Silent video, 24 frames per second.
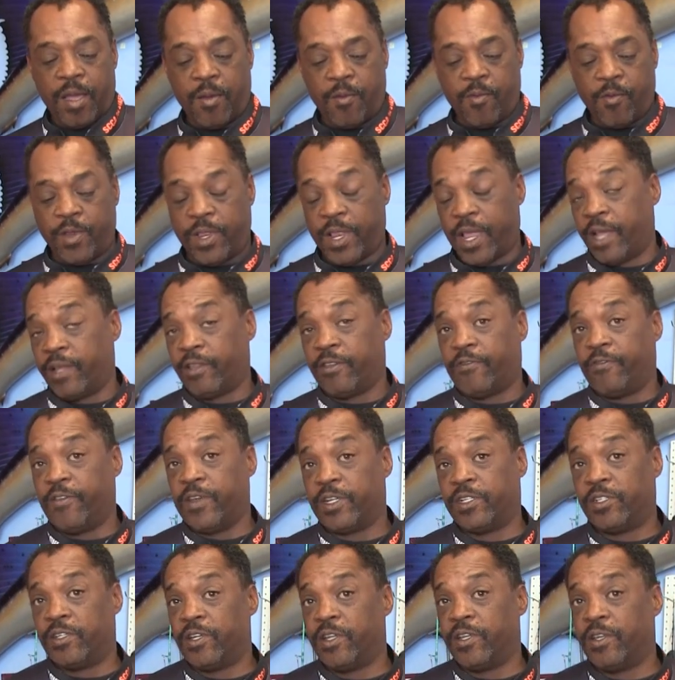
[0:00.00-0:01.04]
We like to
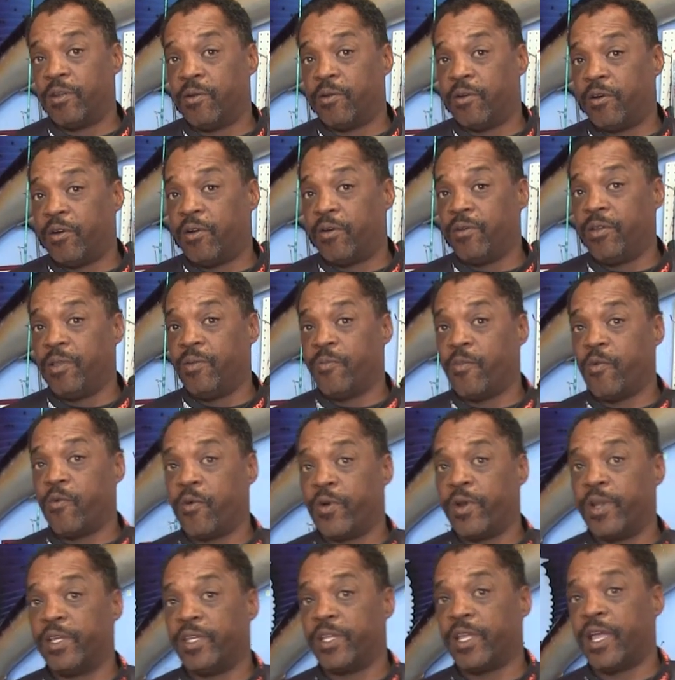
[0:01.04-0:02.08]
fish it in the early
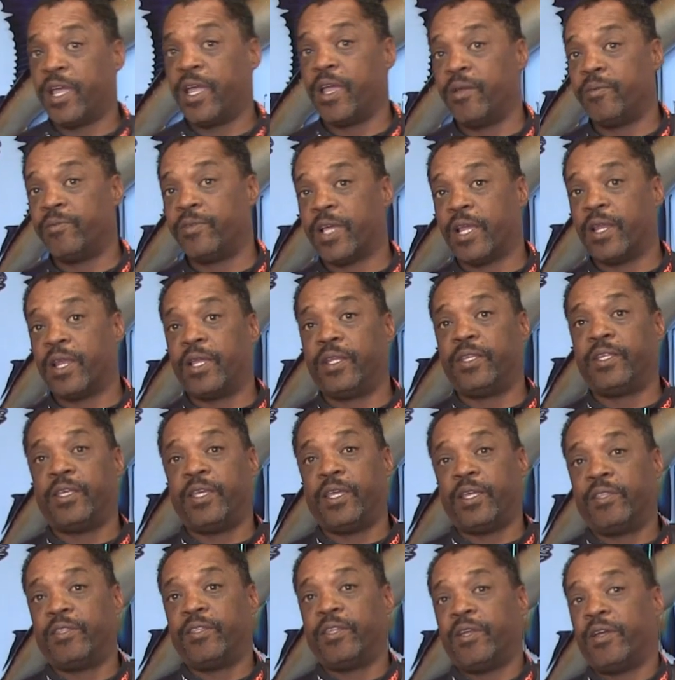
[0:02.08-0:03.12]
morning times. I like to
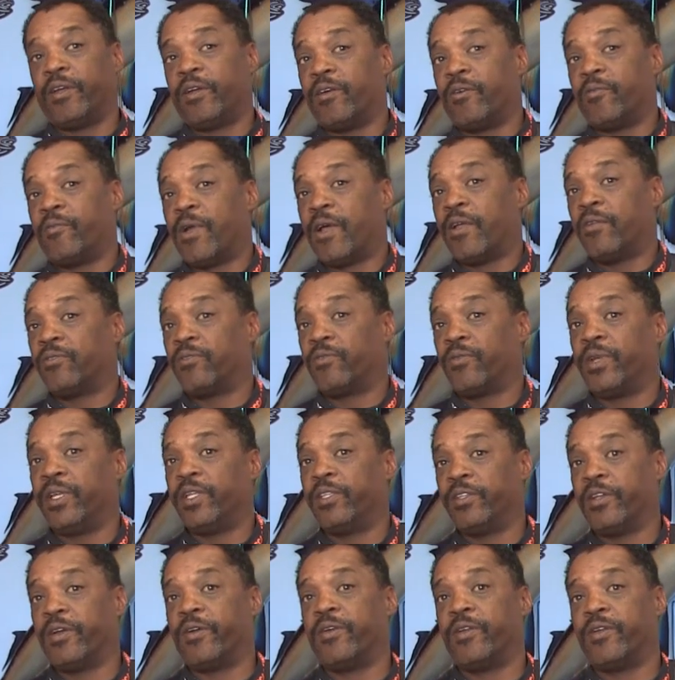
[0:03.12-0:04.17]
get there around
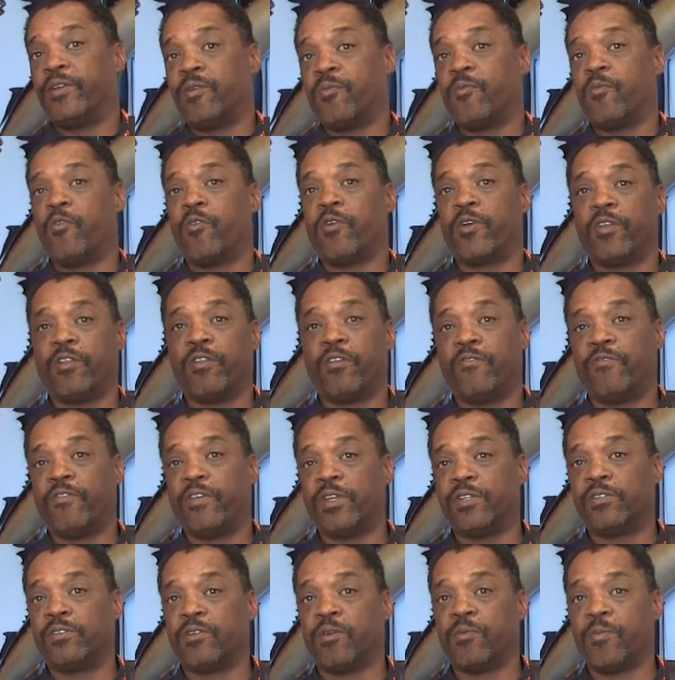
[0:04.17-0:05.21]
3:30 in the morning and
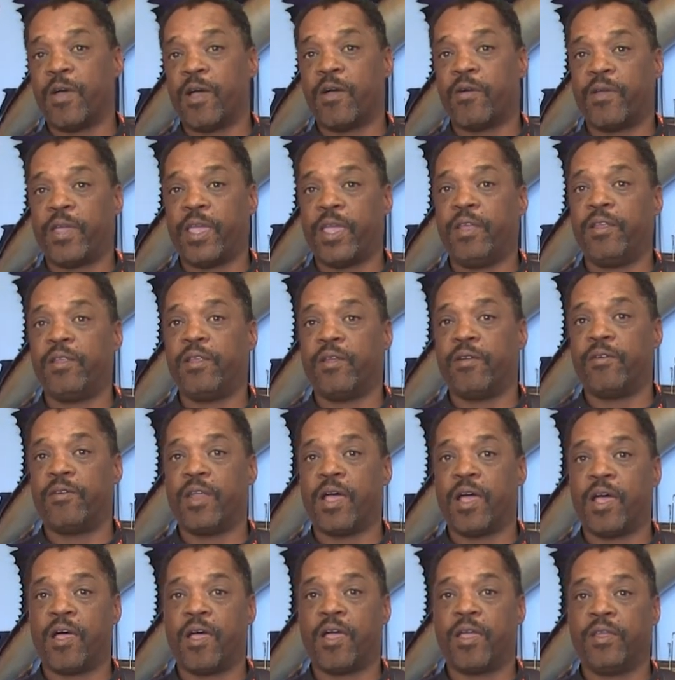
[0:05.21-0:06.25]
fish till about 8 or
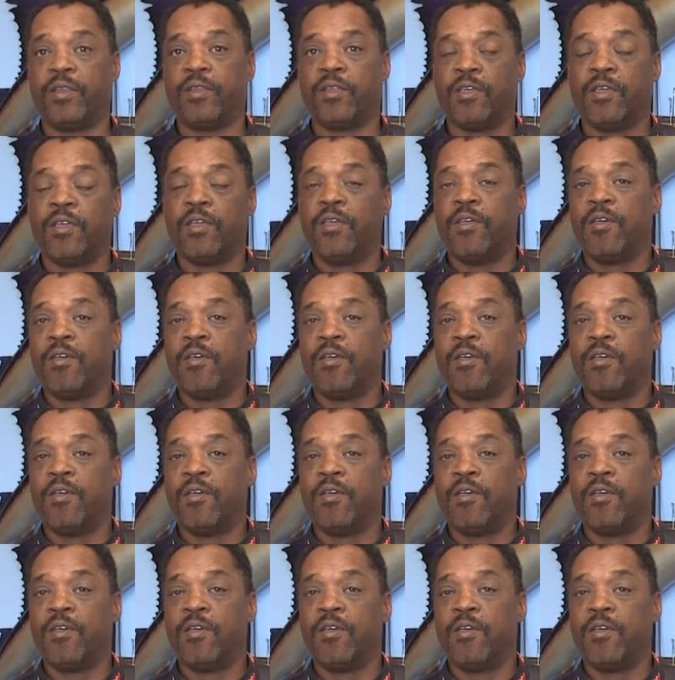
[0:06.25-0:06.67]
9.